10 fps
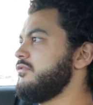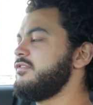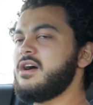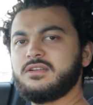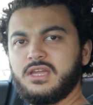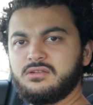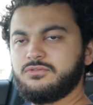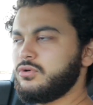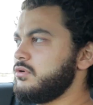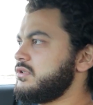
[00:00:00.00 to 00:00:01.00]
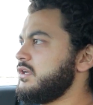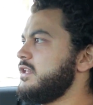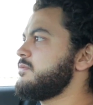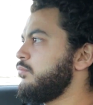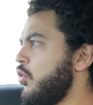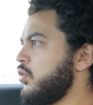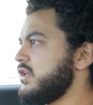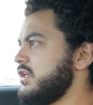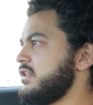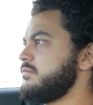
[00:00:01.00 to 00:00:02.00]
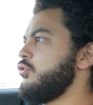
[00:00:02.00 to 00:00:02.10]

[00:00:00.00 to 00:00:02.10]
48 volt, it's pokey